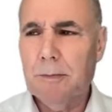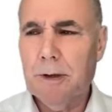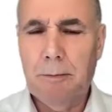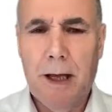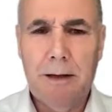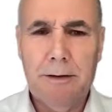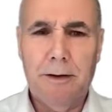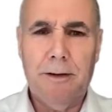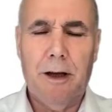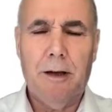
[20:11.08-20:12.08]
I mean, Mal at the
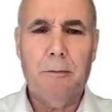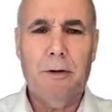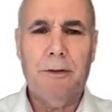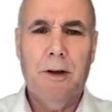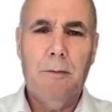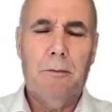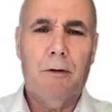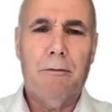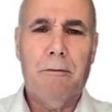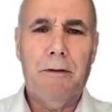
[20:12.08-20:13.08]
time was
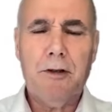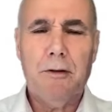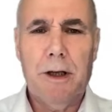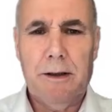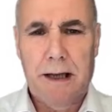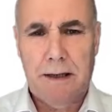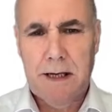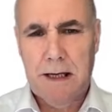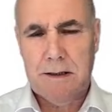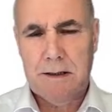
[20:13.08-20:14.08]
more of a visionary in that
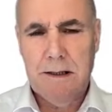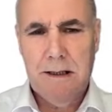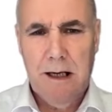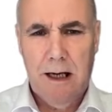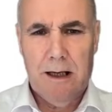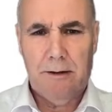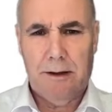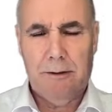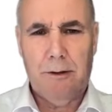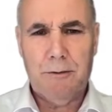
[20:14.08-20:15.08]
sense, and
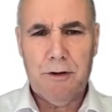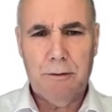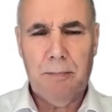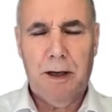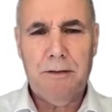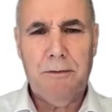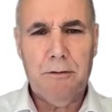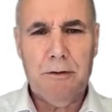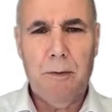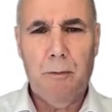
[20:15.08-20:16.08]
it was a good place for
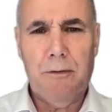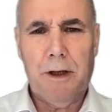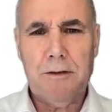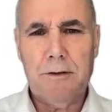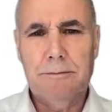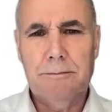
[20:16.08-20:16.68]
you to be moving into.